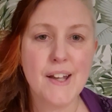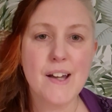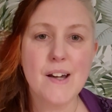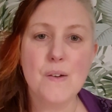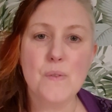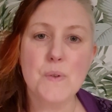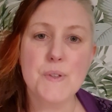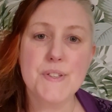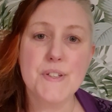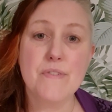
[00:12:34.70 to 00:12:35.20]

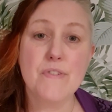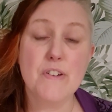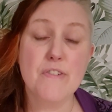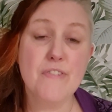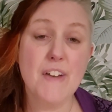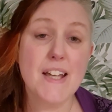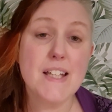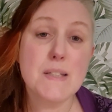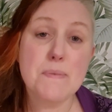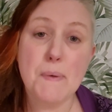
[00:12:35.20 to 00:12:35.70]

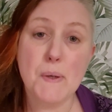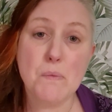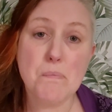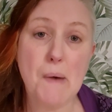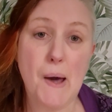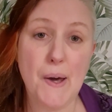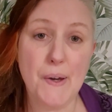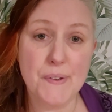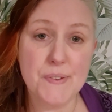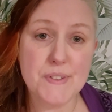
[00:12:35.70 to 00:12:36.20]
Facebook
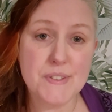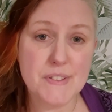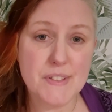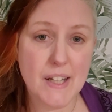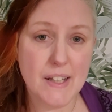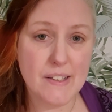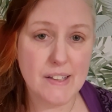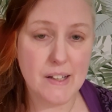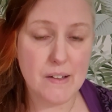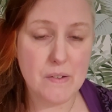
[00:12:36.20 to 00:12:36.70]
post,
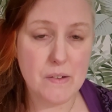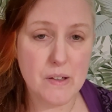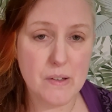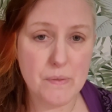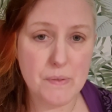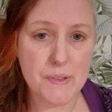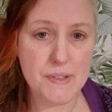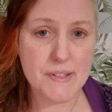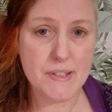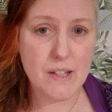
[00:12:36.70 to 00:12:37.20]
and it
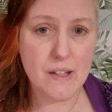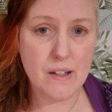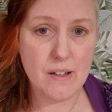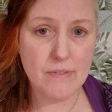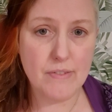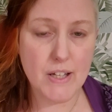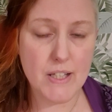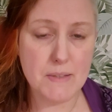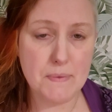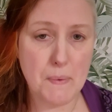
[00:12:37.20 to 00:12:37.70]
was a
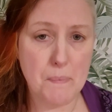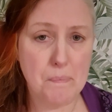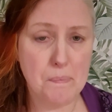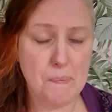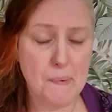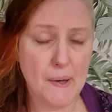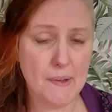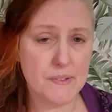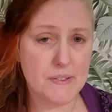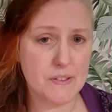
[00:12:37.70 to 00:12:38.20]
Facebook
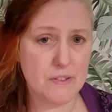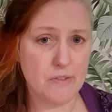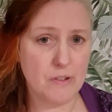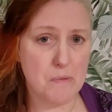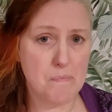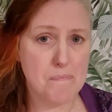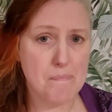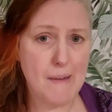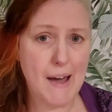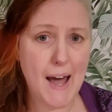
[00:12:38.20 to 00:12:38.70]
post of a
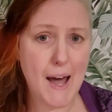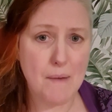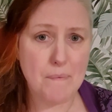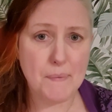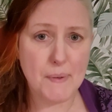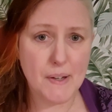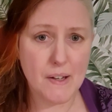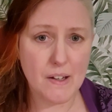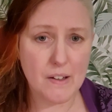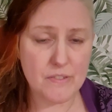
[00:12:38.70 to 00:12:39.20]
map
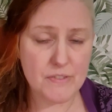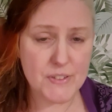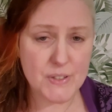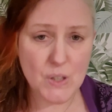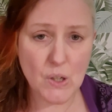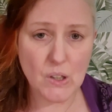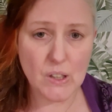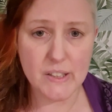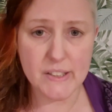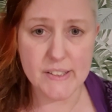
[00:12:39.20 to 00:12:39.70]
of
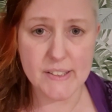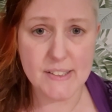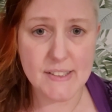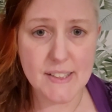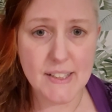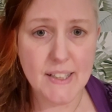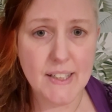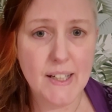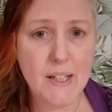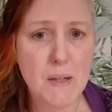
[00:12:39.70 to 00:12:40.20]
Scotland,
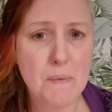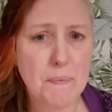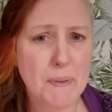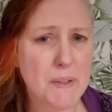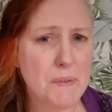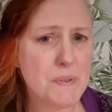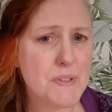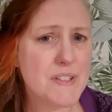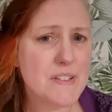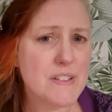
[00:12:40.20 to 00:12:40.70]
but it
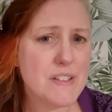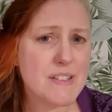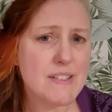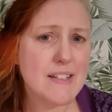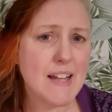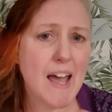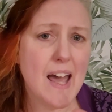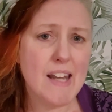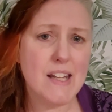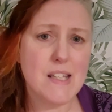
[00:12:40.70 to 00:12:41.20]
wasn't just
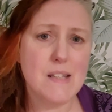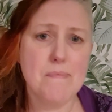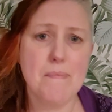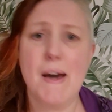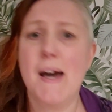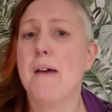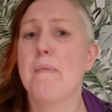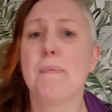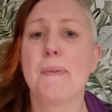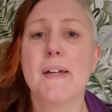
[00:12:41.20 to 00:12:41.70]
any
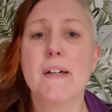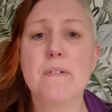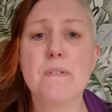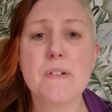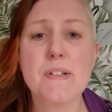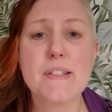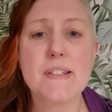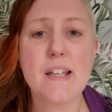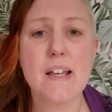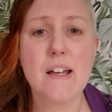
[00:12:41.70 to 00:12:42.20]
map, it
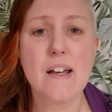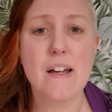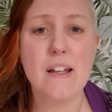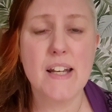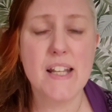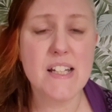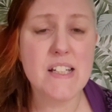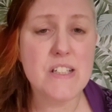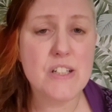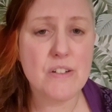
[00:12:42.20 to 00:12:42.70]
was an
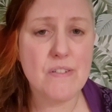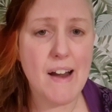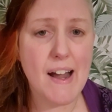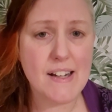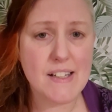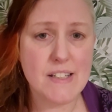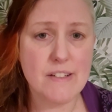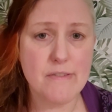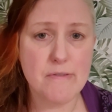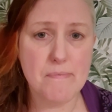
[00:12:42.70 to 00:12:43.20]

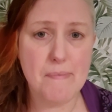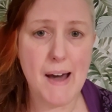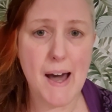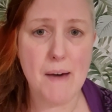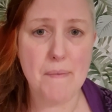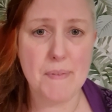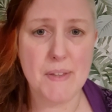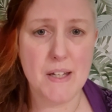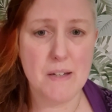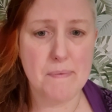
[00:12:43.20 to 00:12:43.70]
interactive map
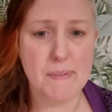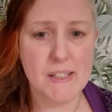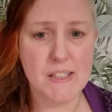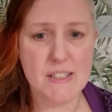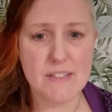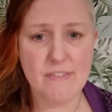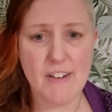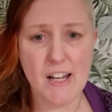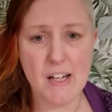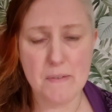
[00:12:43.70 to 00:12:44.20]
that had been
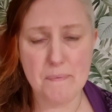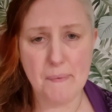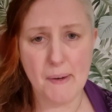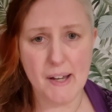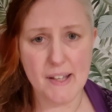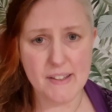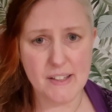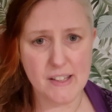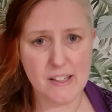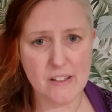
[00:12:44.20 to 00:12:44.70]
developed by
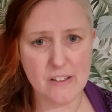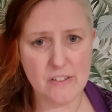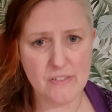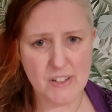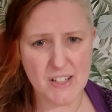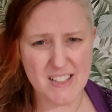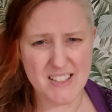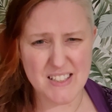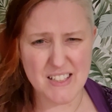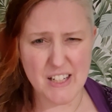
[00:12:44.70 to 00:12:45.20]
the
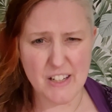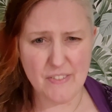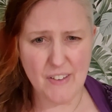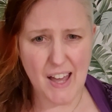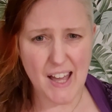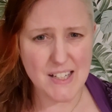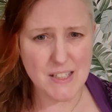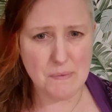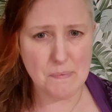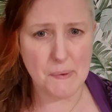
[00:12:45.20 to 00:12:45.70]
University of
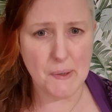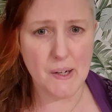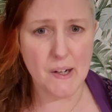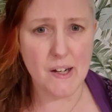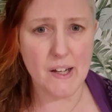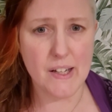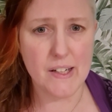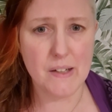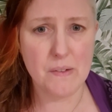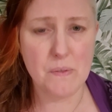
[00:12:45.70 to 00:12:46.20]
Edinburgh,
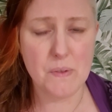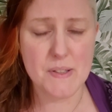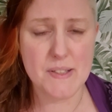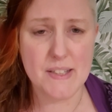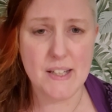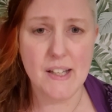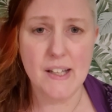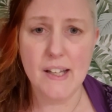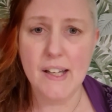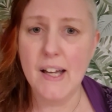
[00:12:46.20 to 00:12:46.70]
and it was
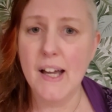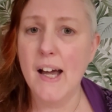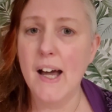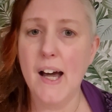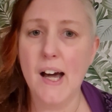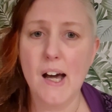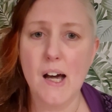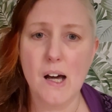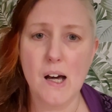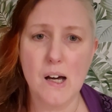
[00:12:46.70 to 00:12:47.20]

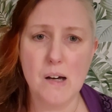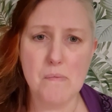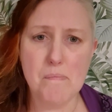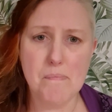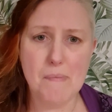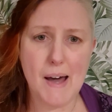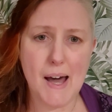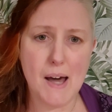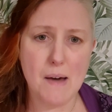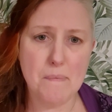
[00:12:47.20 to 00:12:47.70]
a
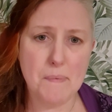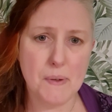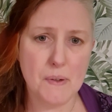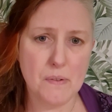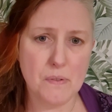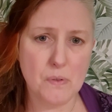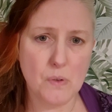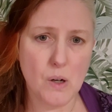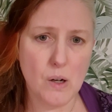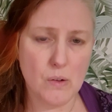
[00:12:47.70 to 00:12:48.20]
map of
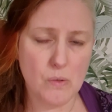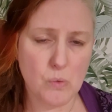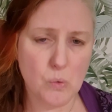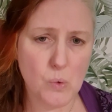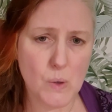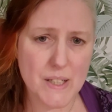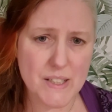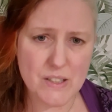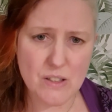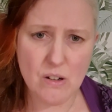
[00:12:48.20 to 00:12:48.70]

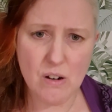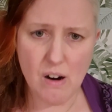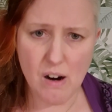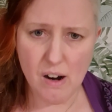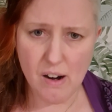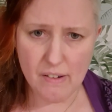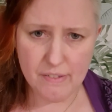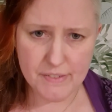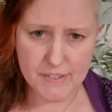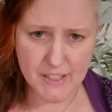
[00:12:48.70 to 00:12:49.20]

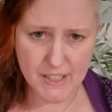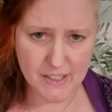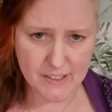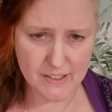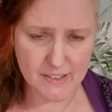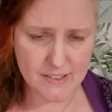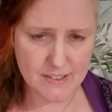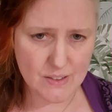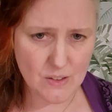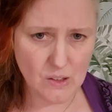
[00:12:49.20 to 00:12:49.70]
witchcraft
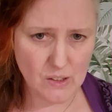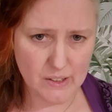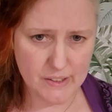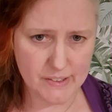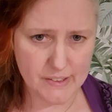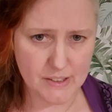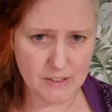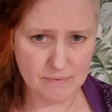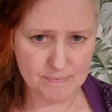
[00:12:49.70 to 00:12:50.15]
in Scotland.